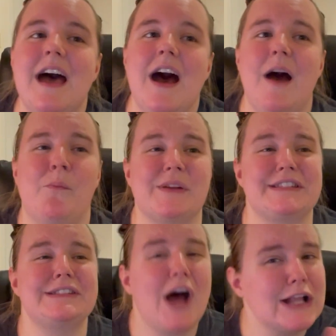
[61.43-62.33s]
Um, what's
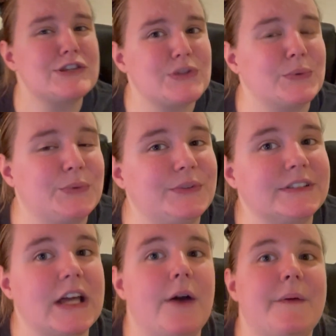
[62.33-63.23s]
not so cool
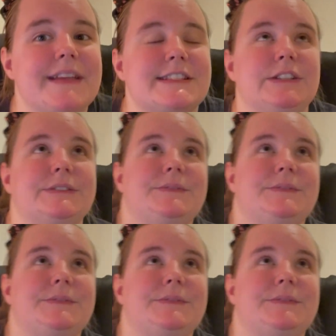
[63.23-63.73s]
though is the